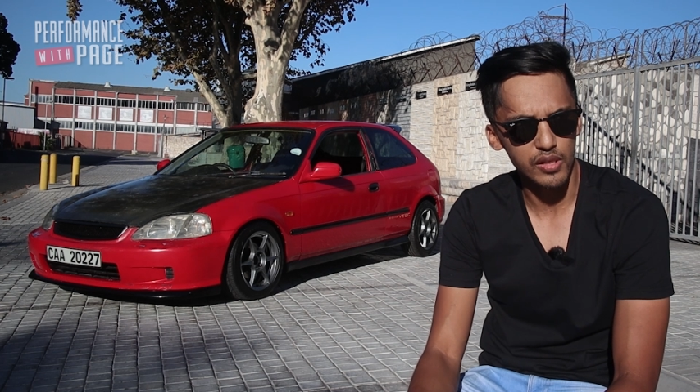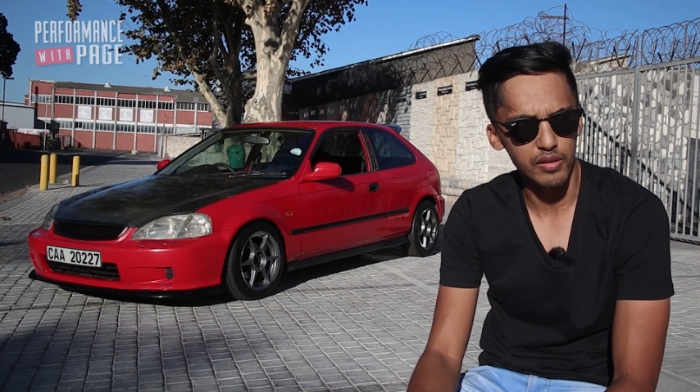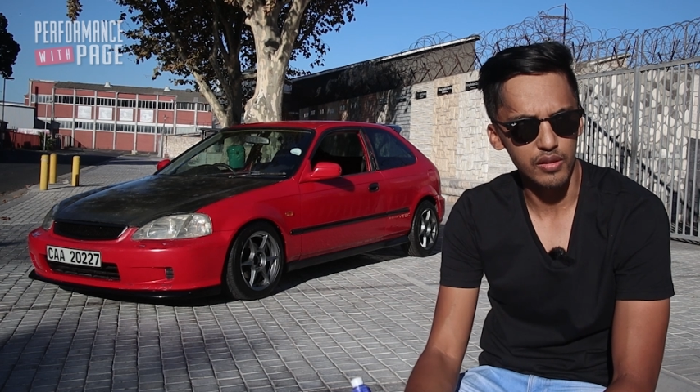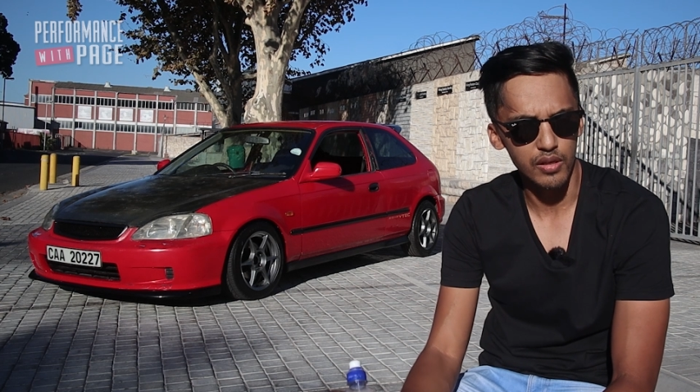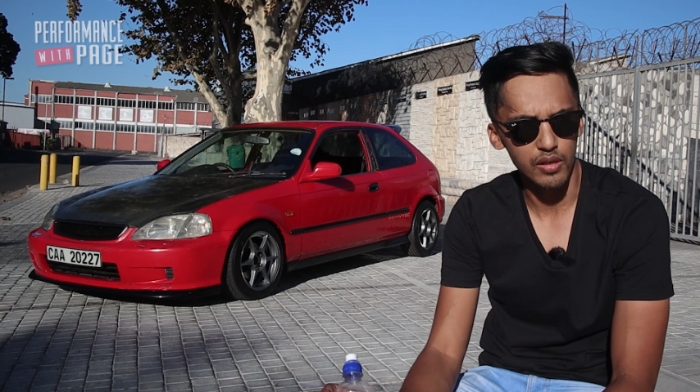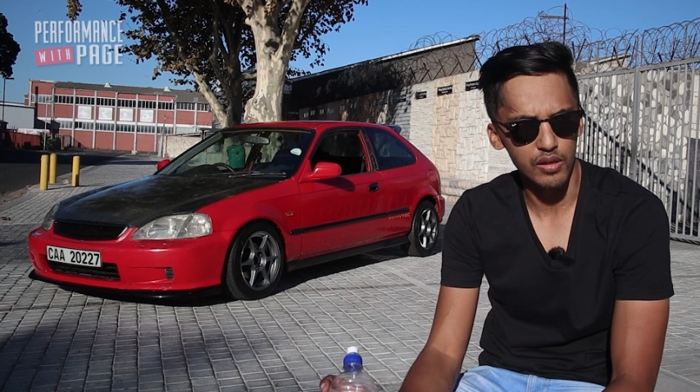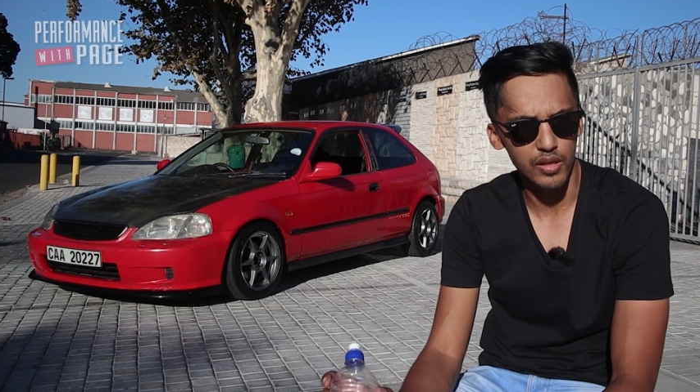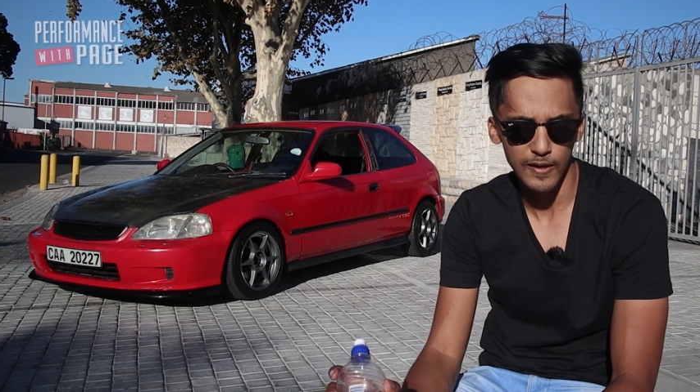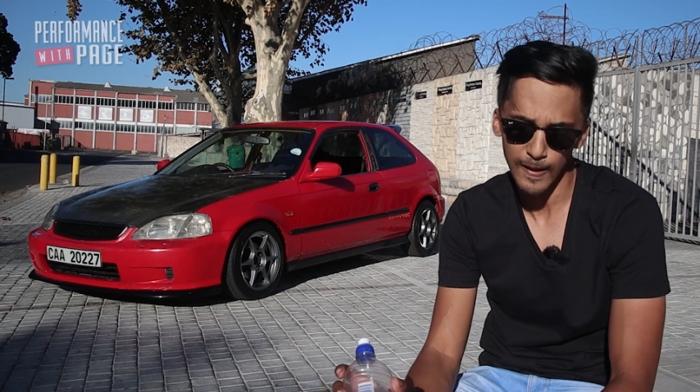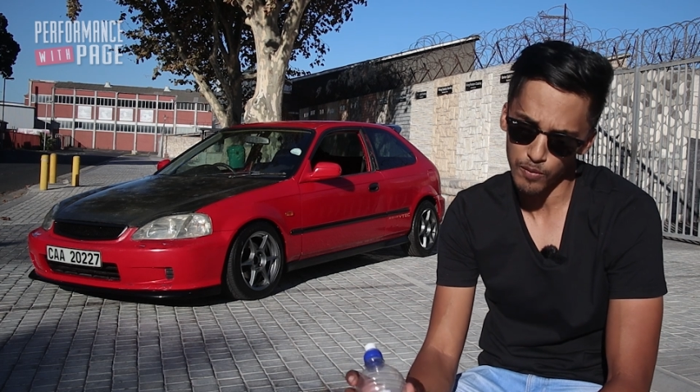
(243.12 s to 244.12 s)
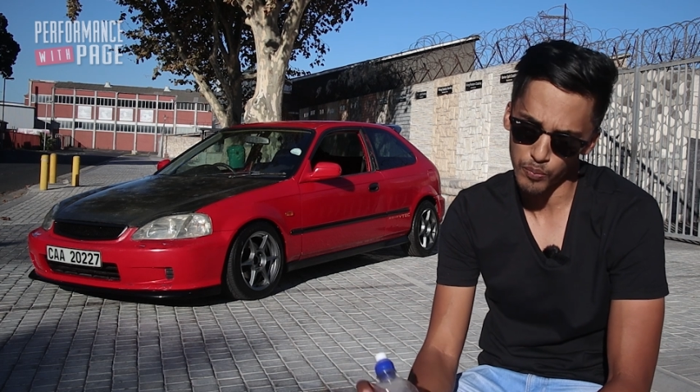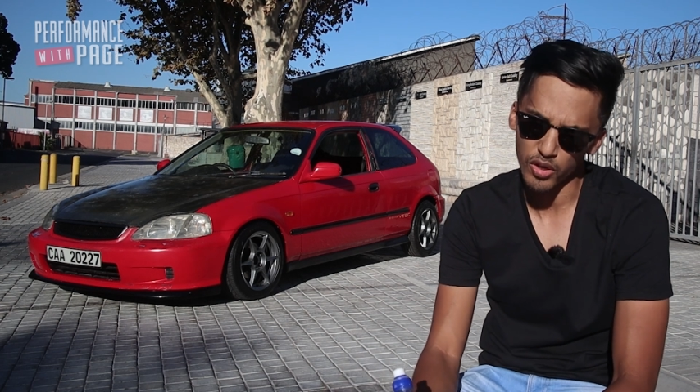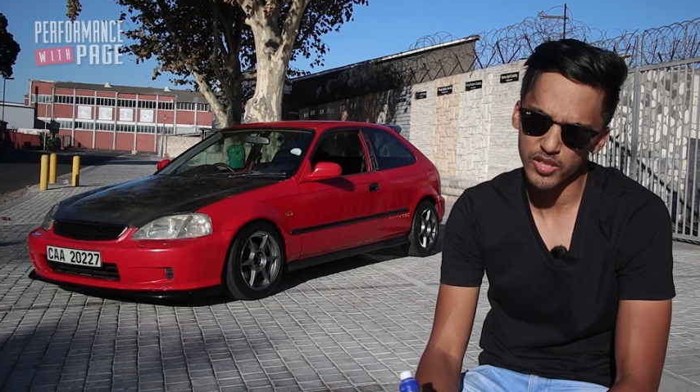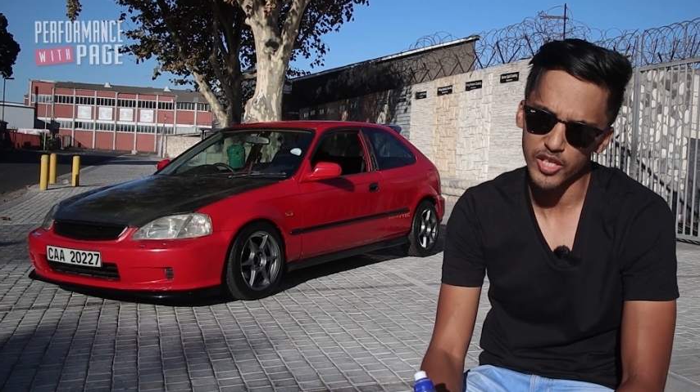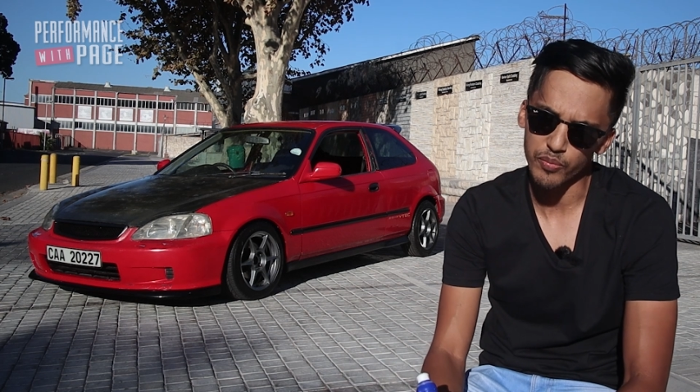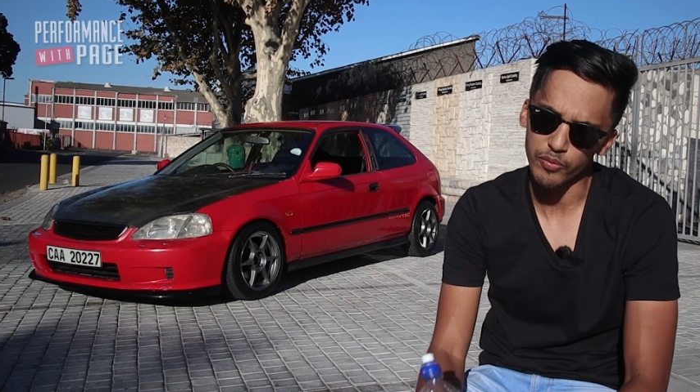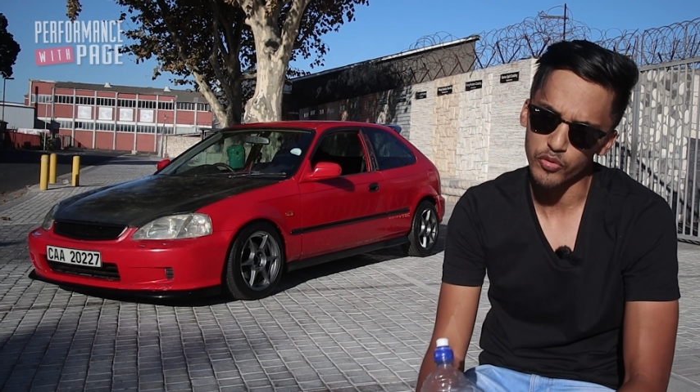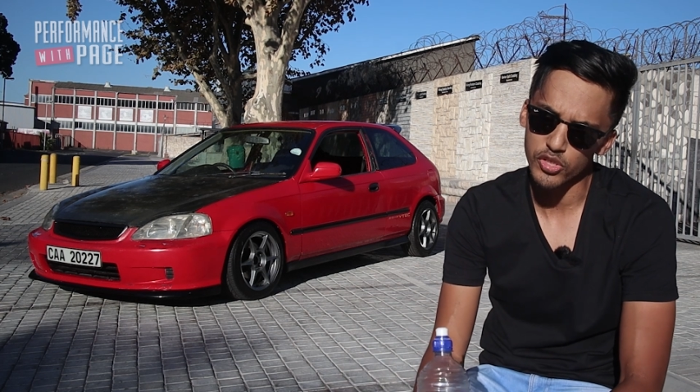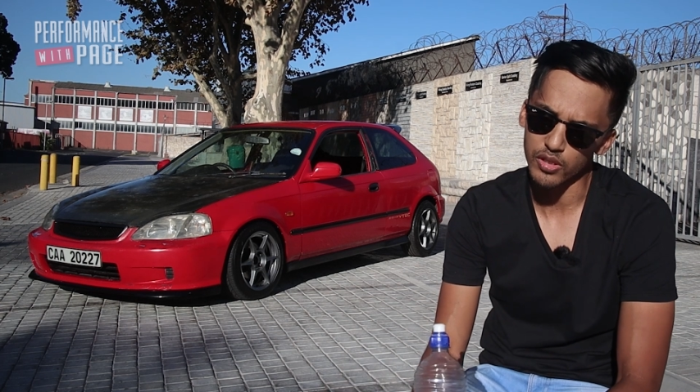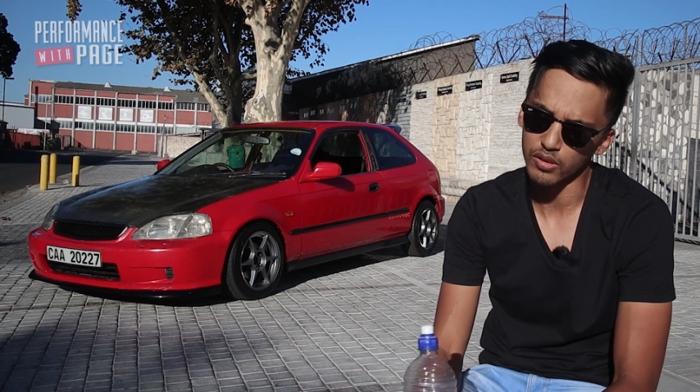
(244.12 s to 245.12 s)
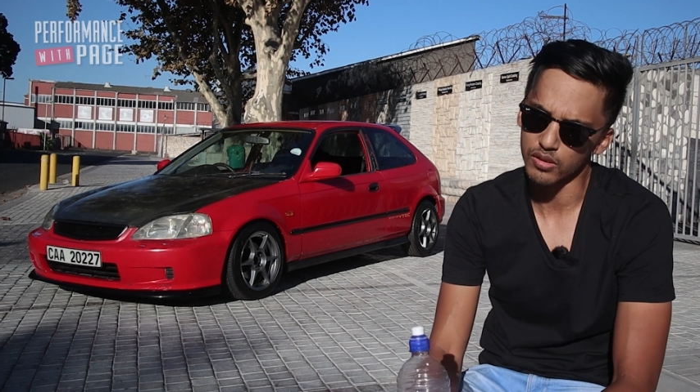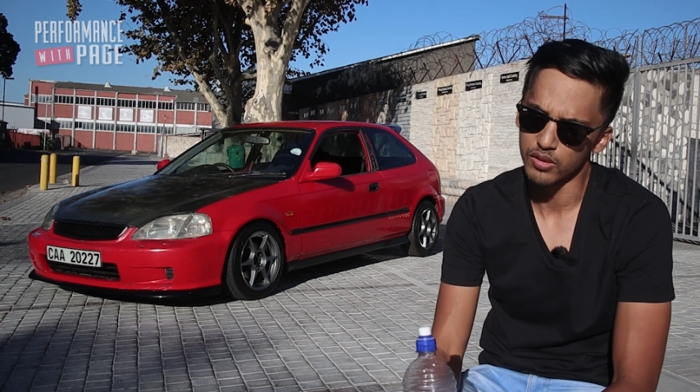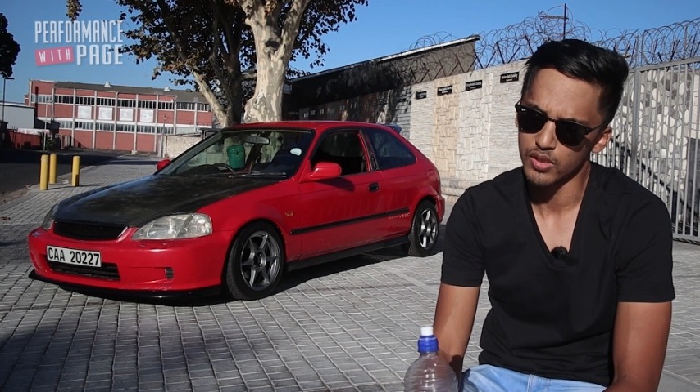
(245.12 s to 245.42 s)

and then another box came up for sale.